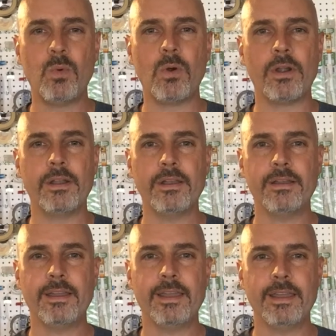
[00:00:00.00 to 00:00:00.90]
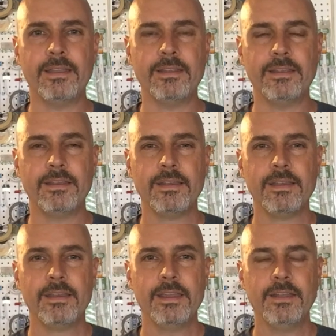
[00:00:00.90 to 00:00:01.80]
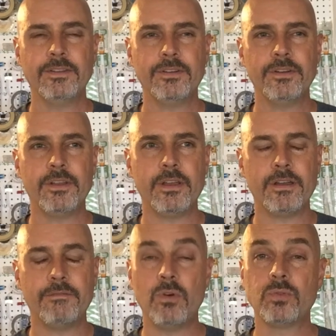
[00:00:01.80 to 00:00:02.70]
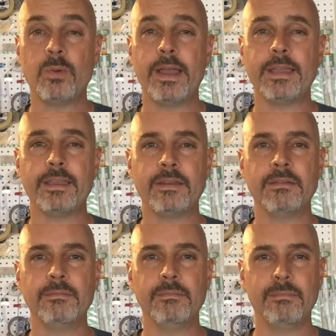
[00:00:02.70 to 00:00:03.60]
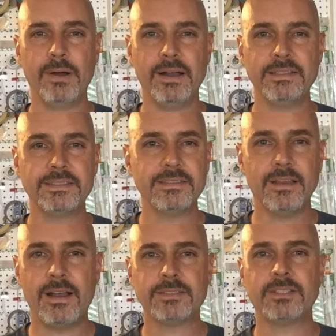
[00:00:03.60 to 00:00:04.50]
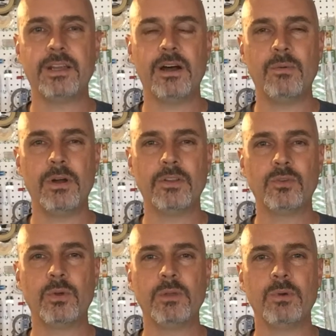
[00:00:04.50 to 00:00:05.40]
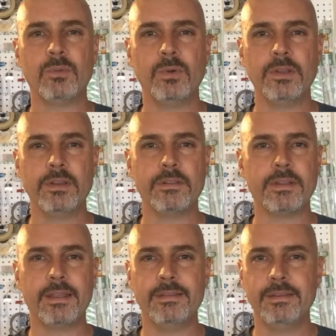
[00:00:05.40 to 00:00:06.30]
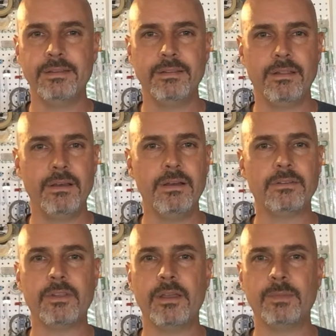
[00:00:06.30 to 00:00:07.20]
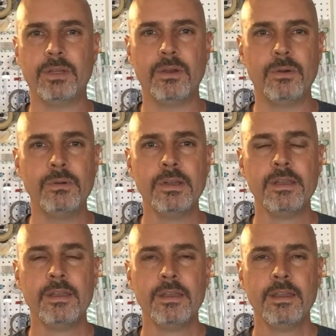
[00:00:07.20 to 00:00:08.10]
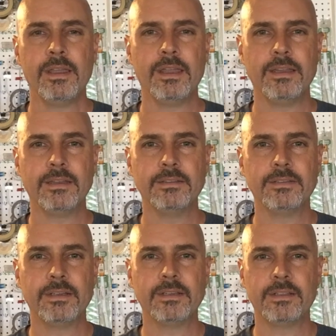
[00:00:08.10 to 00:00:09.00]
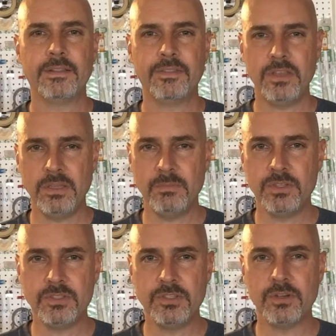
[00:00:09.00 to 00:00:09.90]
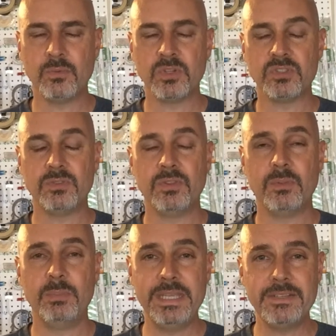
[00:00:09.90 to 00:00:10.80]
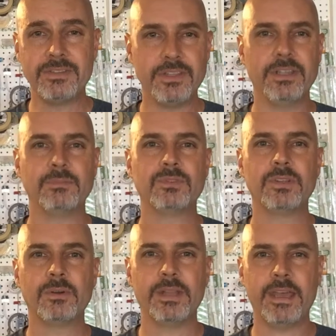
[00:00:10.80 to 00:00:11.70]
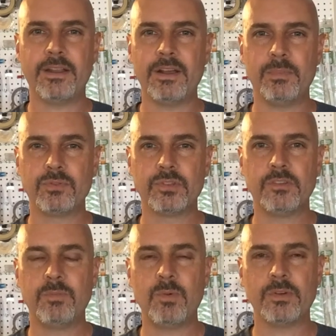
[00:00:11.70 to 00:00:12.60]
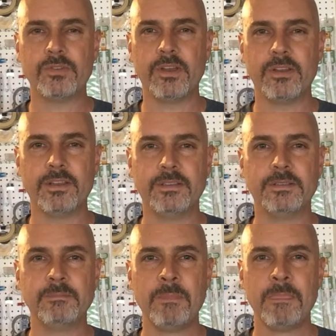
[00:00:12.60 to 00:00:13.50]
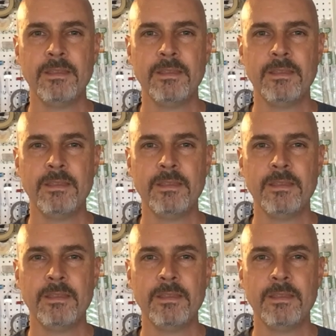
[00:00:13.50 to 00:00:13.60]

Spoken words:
award. I had entered a Volkswagen bus, Hasegawa 21 window, that I did a long time ago, and the theme this year was the beach theme. So it had a couple surfboards on it, and